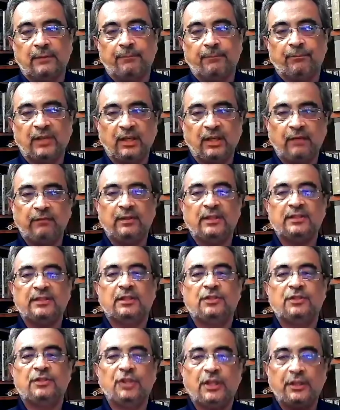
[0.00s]
given this
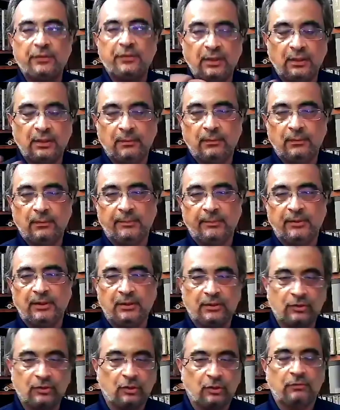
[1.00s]
a general,
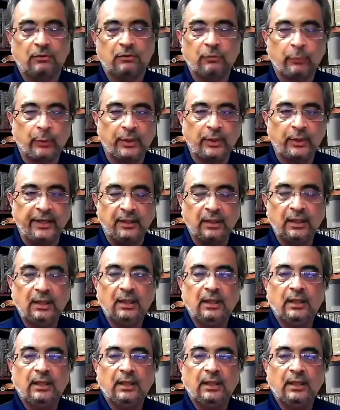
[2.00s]
sort of a wording